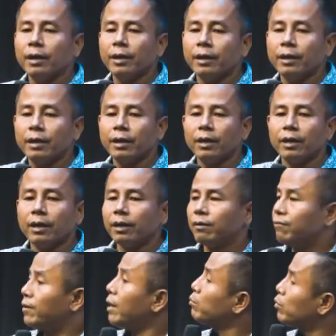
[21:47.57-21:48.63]

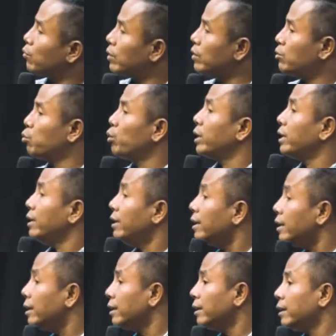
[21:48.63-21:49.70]
February 20
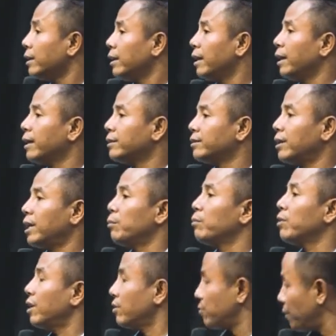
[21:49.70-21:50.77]
at the
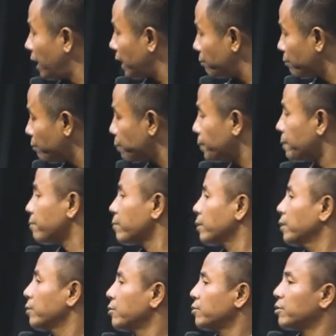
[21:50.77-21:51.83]
Amrat's Farm.
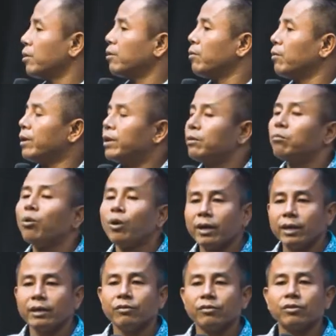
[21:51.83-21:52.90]
So in the
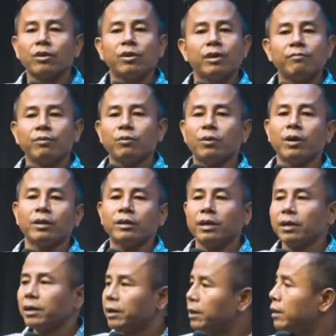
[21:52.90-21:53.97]
morning. So if you are
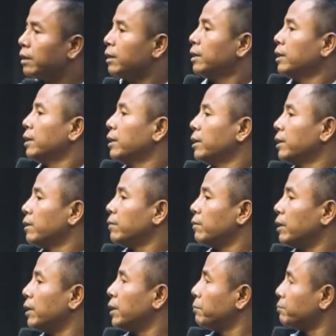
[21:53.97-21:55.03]
to
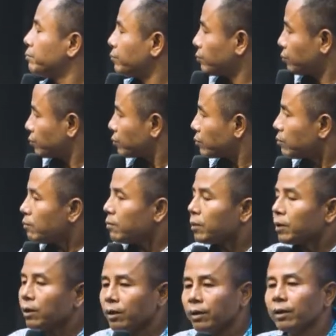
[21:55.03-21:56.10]

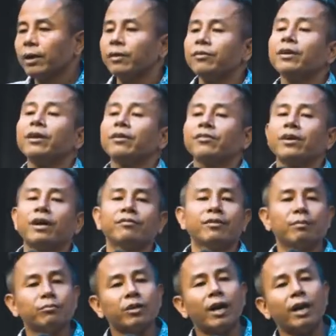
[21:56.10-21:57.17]
can set aside
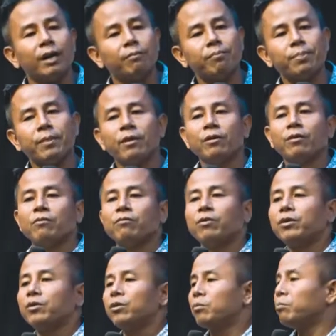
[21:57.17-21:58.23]
some time
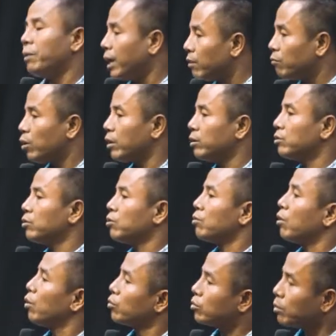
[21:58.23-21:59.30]
for your men wanting to
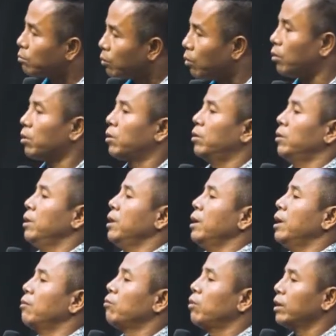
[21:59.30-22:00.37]
grow some more
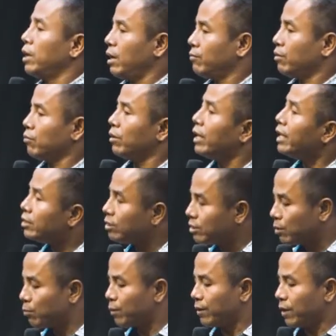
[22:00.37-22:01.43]
and want to have the
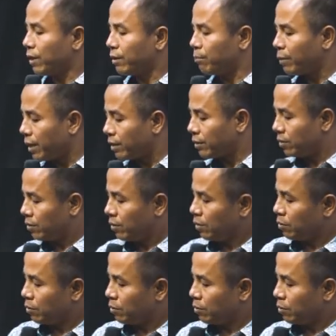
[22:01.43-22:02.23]
relationship with other men,